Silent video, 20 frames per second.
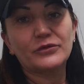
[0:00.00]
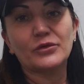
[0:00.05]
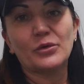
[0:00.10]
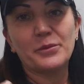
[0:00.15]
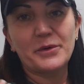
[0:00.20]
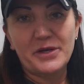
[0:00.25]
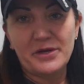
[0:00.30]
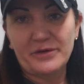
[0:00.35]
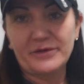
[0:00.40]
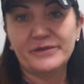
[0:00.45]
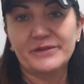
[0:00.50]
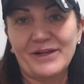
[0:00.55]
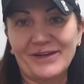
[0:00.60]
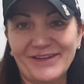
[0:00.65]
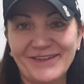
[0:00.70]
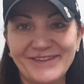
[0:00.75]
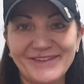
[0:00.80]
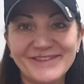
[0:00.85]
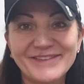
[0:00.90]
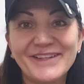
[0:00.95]
many
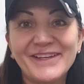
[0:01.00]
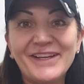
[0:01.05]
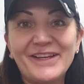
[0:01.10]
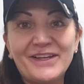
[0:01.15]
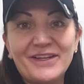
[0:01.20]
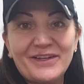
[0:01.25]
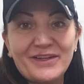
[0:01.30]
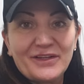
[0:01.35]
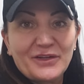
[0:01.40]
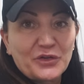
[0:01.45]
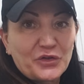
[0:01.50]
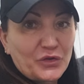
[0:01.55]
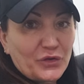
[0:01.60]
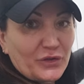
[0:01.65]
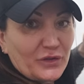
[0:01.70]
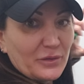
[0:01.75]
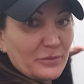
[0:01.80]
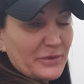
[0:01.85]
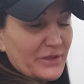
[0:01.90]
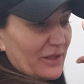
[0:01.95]
seconds. You're going to
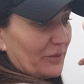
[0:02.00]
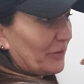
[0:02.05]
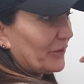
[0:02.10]
be able to